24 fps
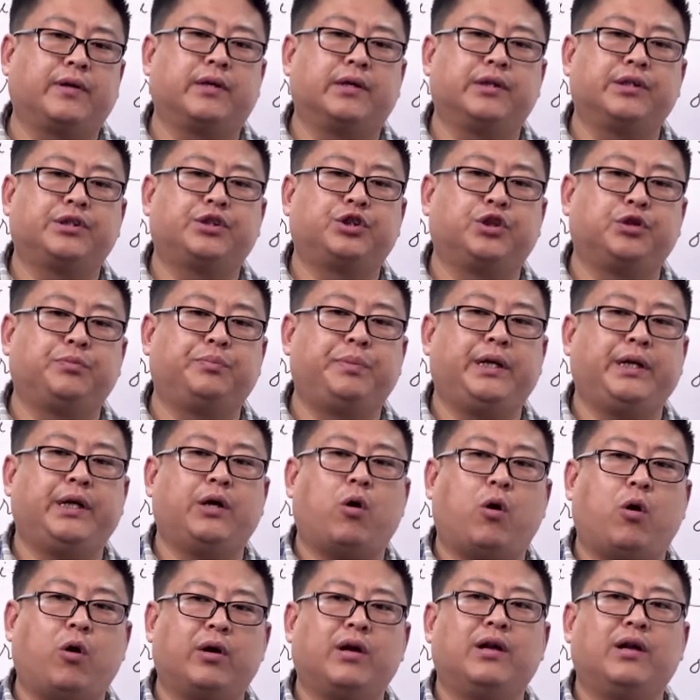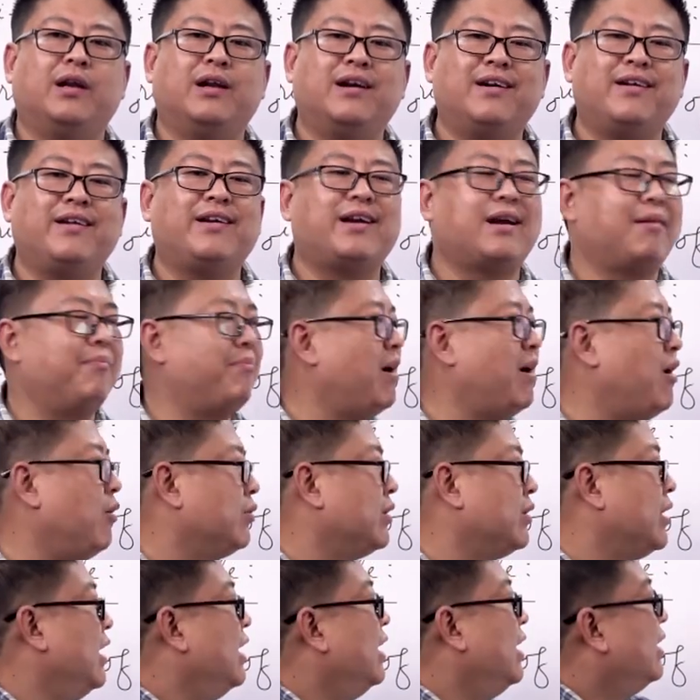should be on learning about
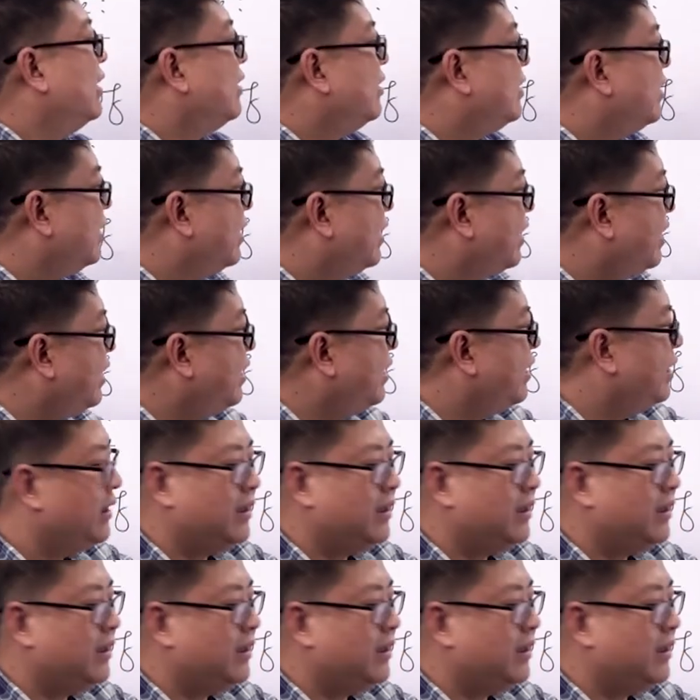the